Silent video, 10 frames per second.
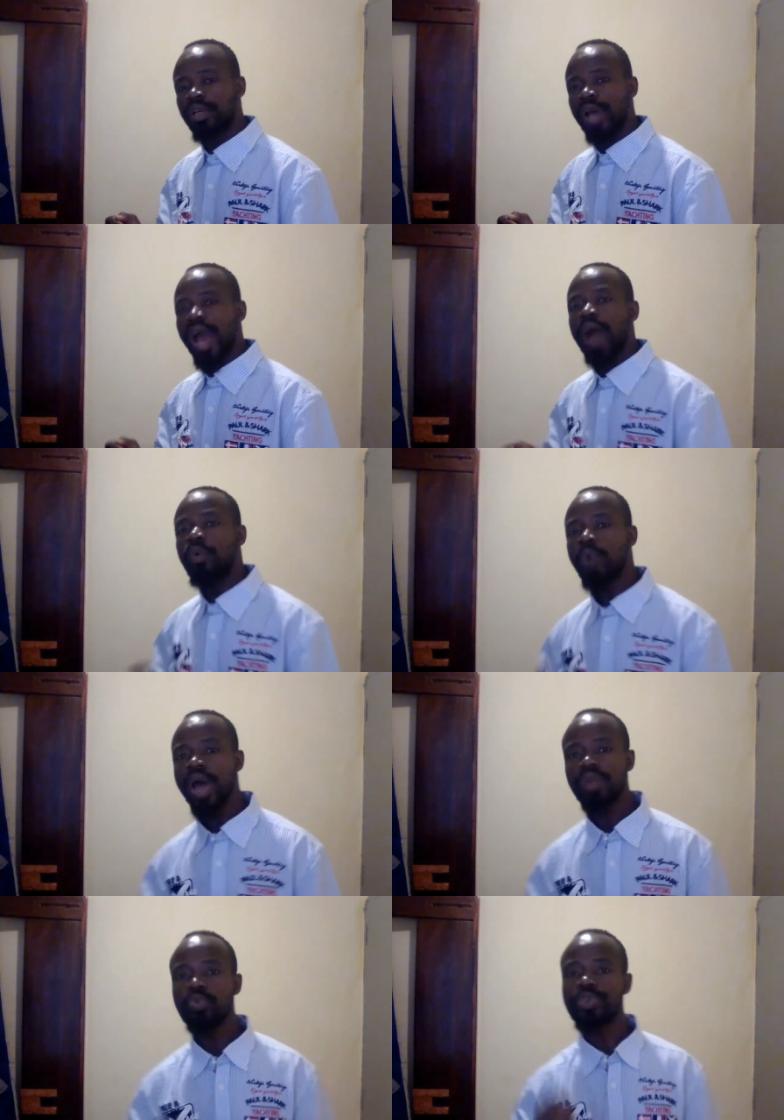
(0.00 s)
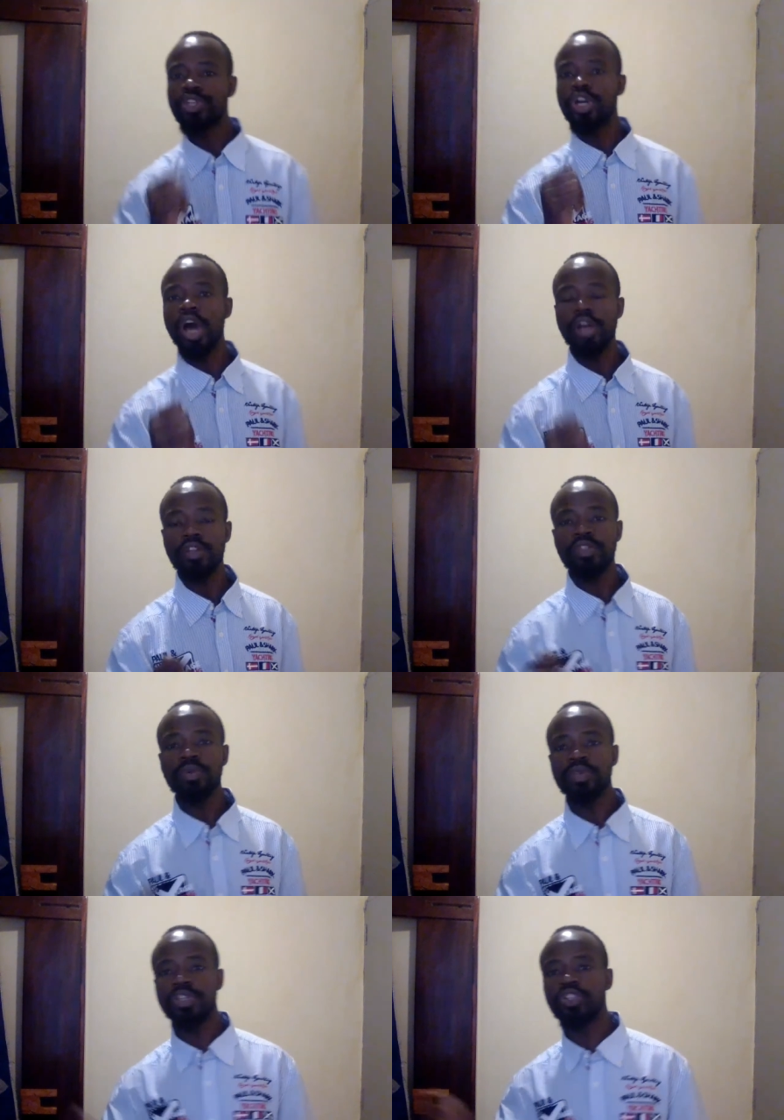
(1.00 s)
are one with God through
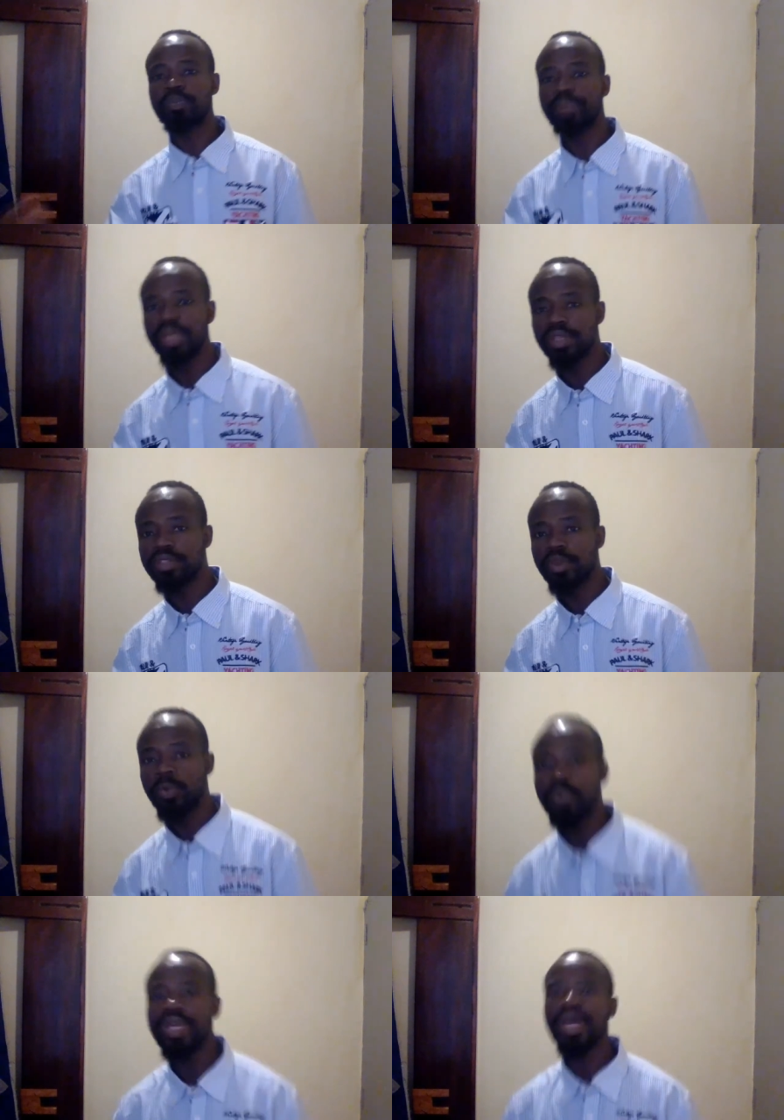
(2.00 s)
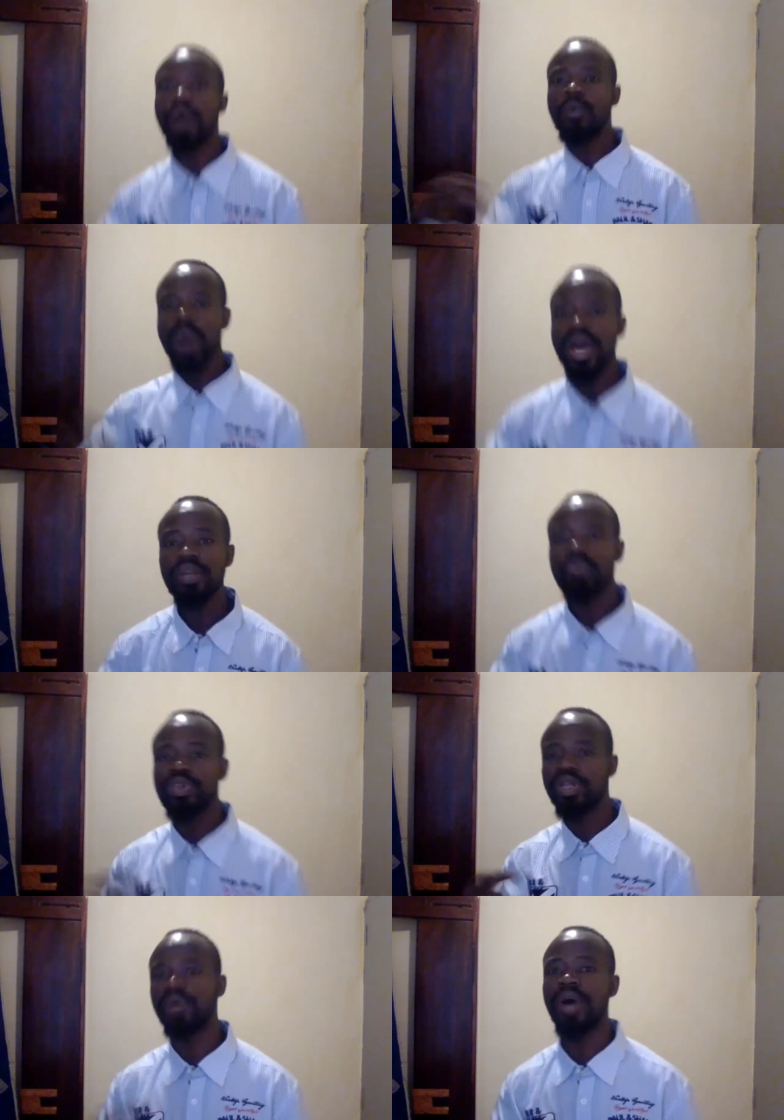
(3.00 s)
the Spirit. We are one with
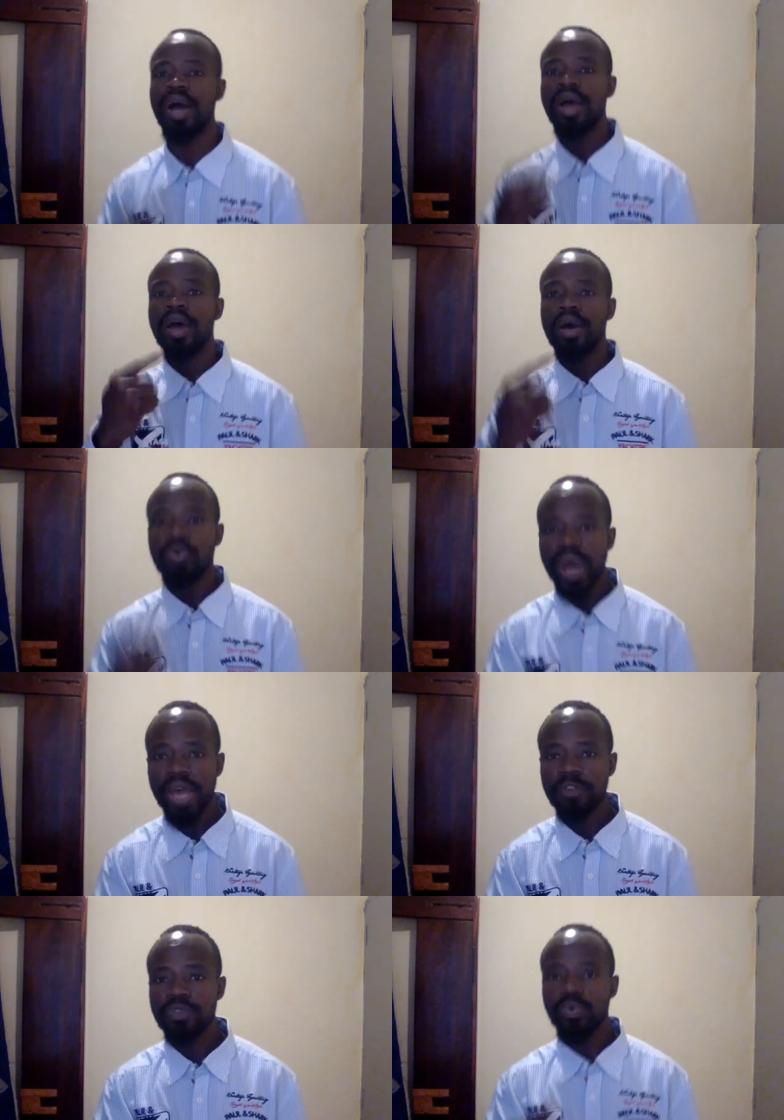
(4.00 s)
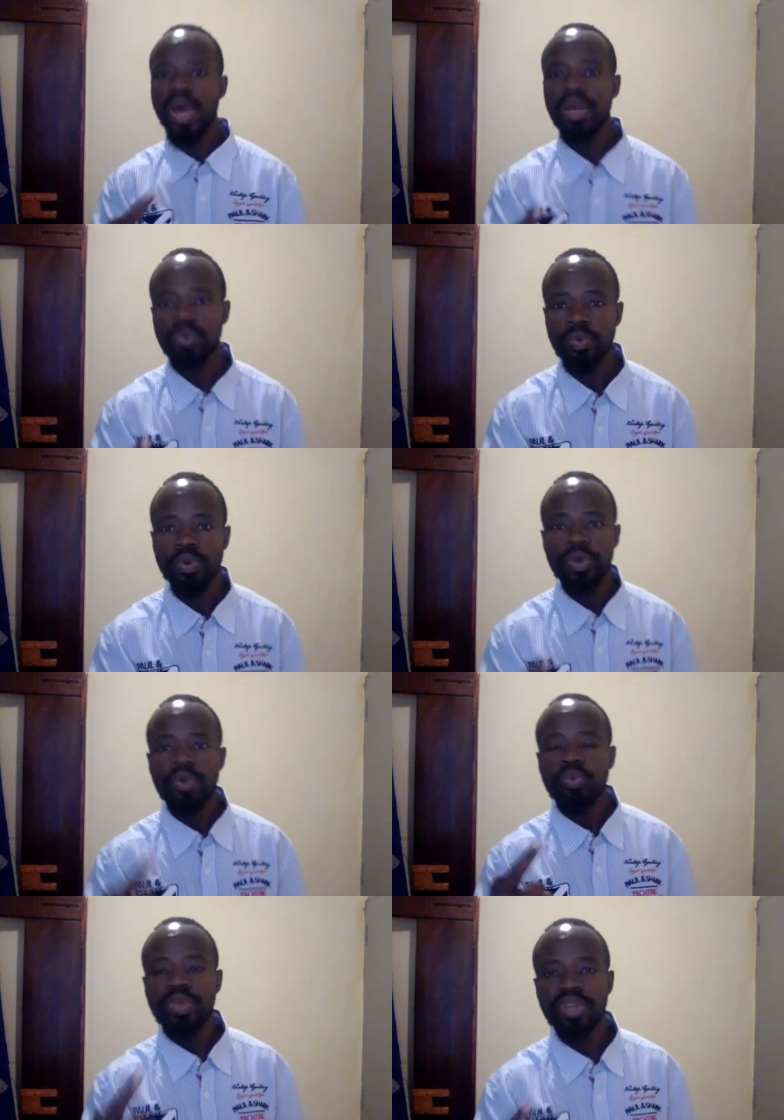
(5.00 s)
our wives one
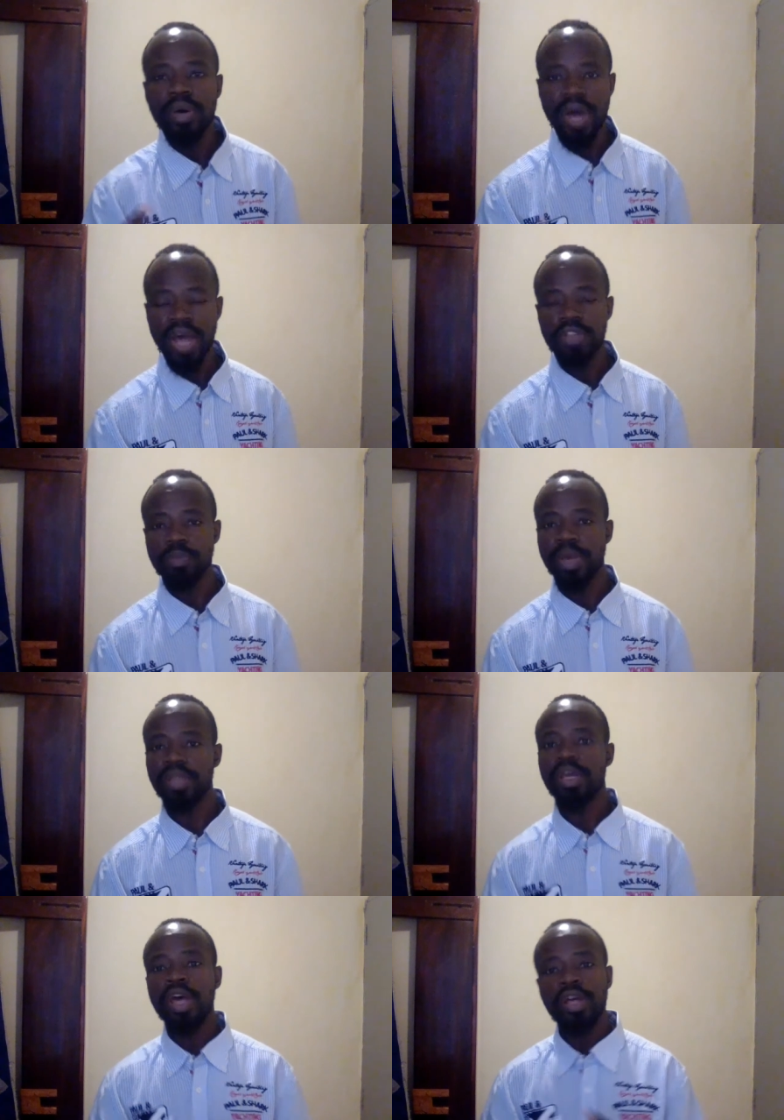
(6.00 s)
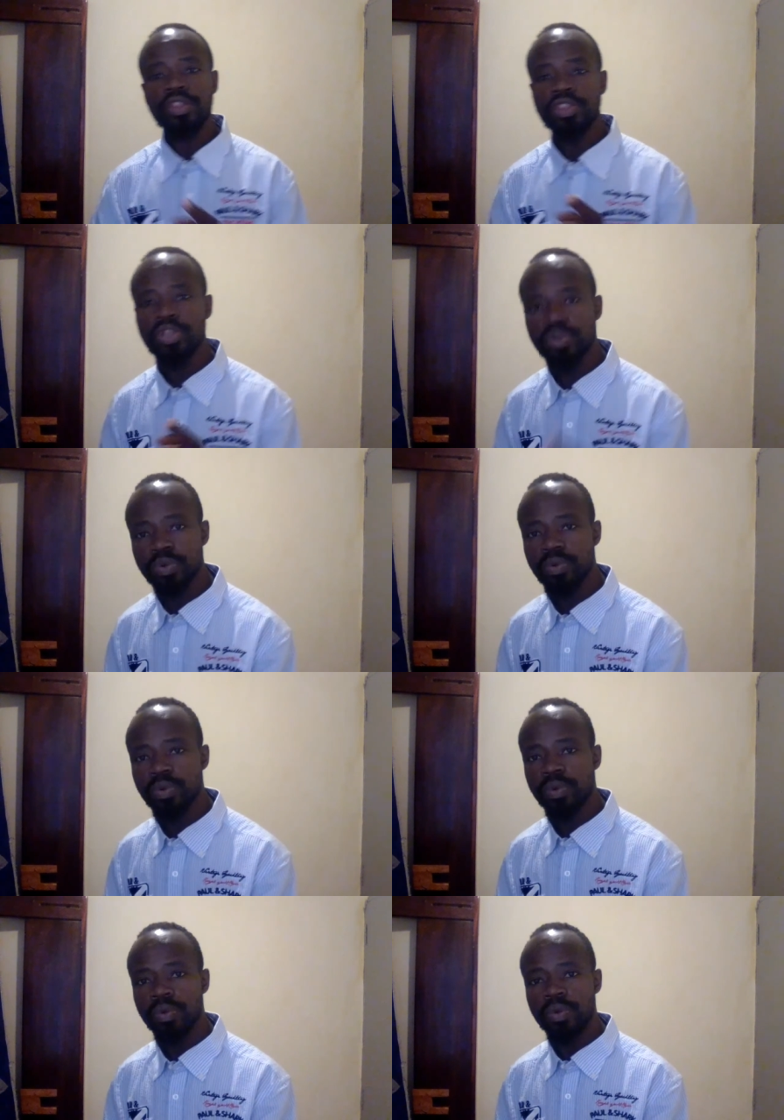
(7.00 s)
with our husband through
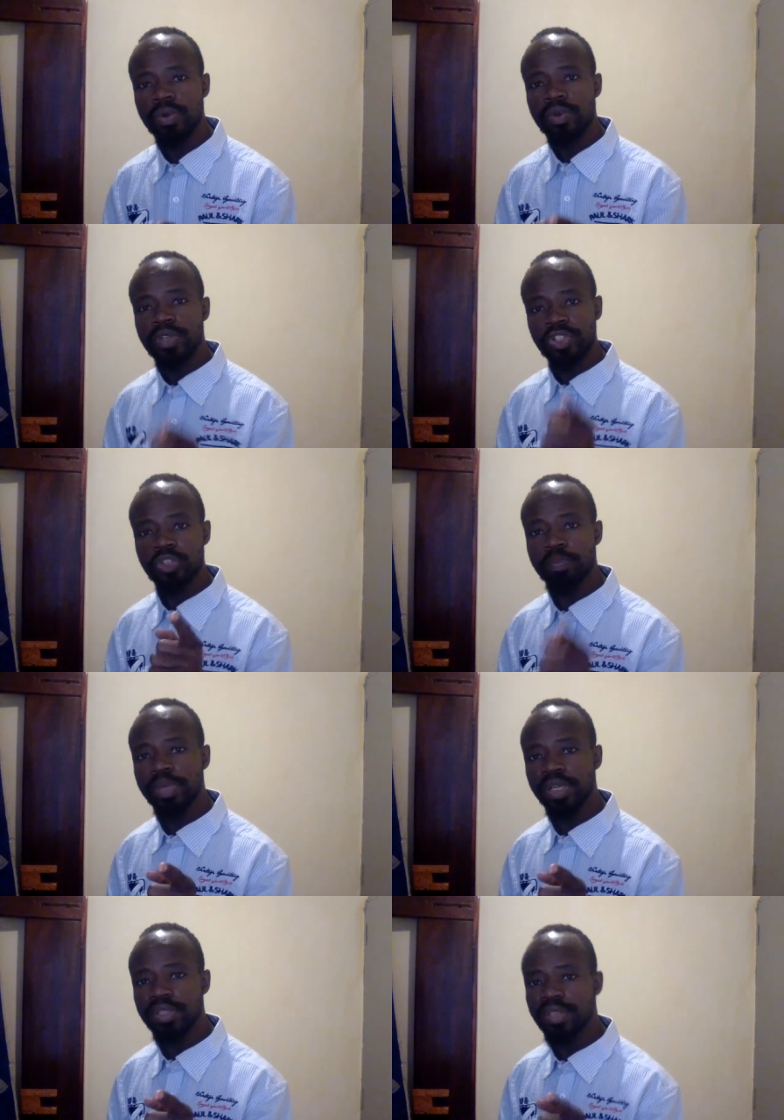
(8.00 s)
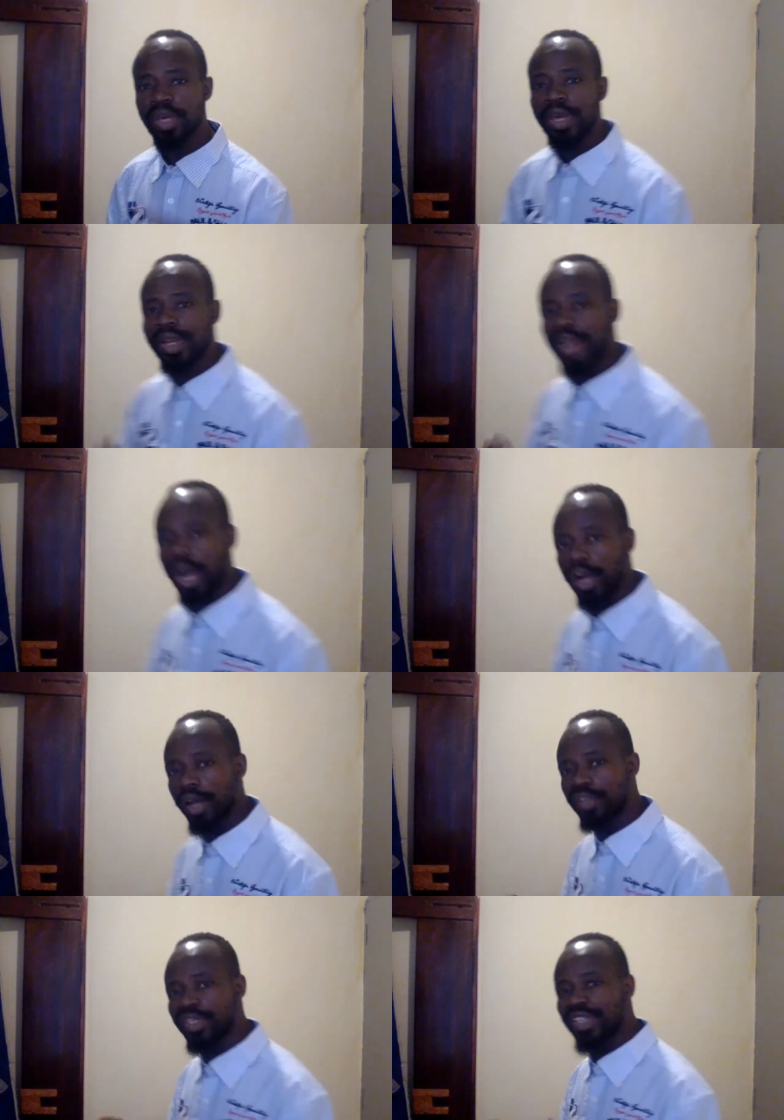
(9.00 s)
the Spirit. Now
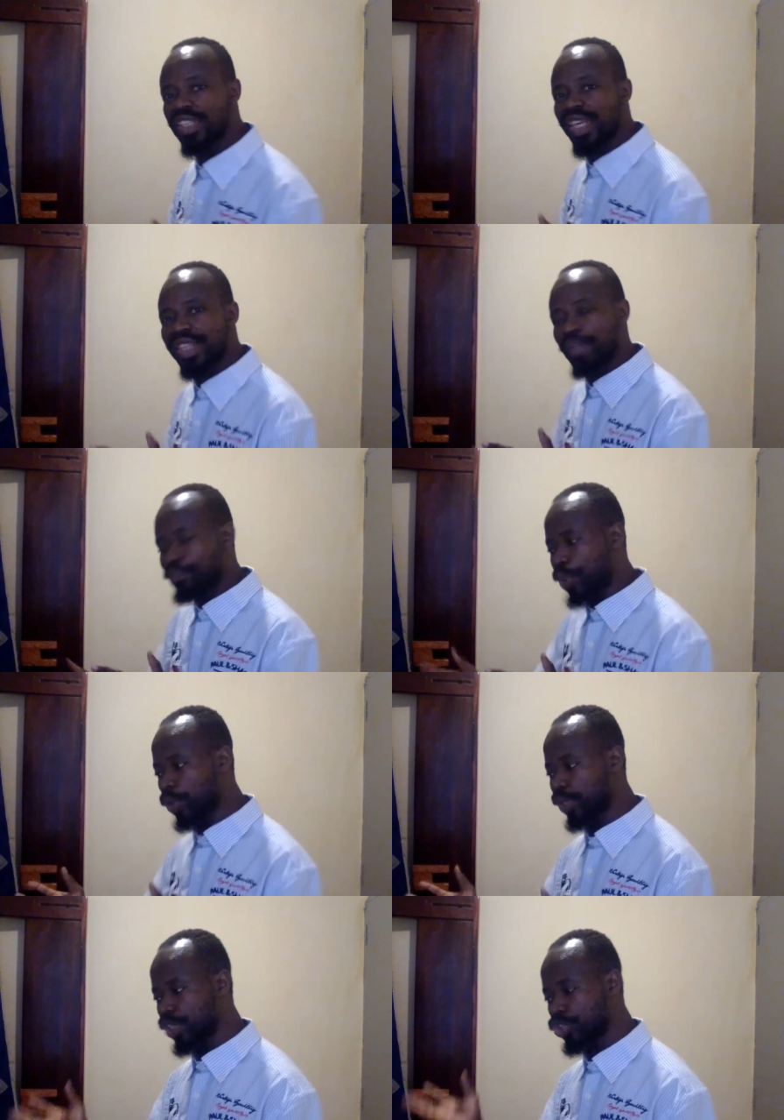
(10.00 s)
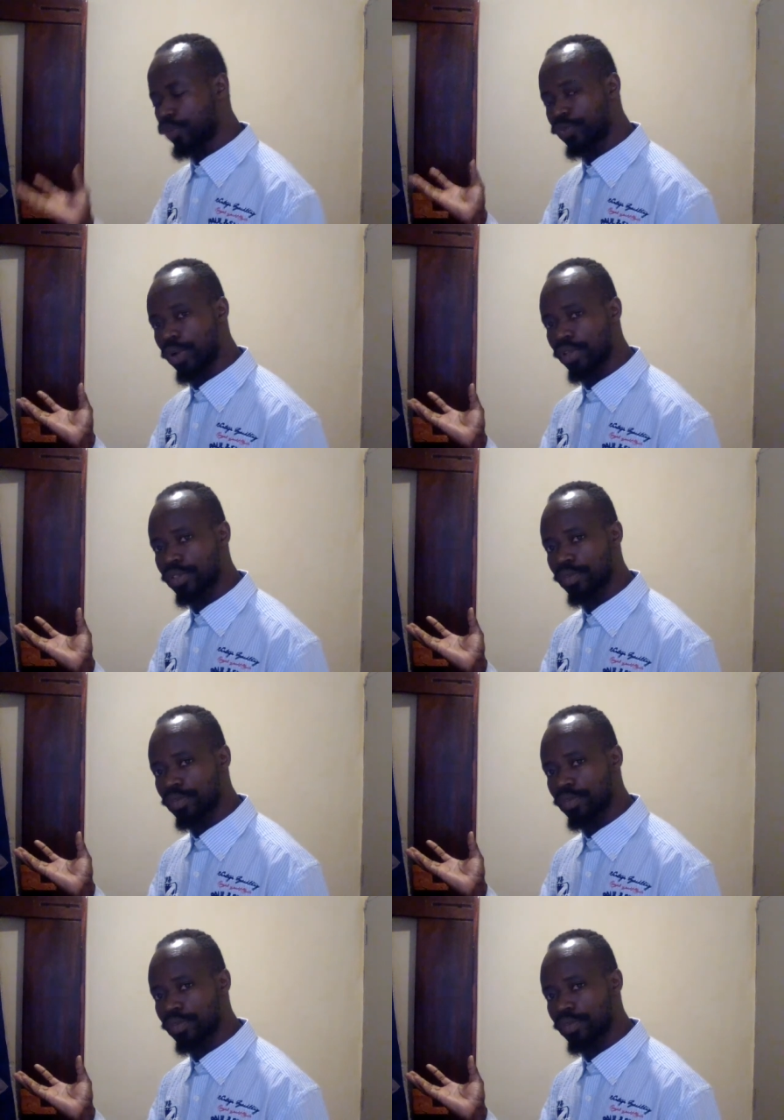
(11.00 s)
God says in the bondage of what?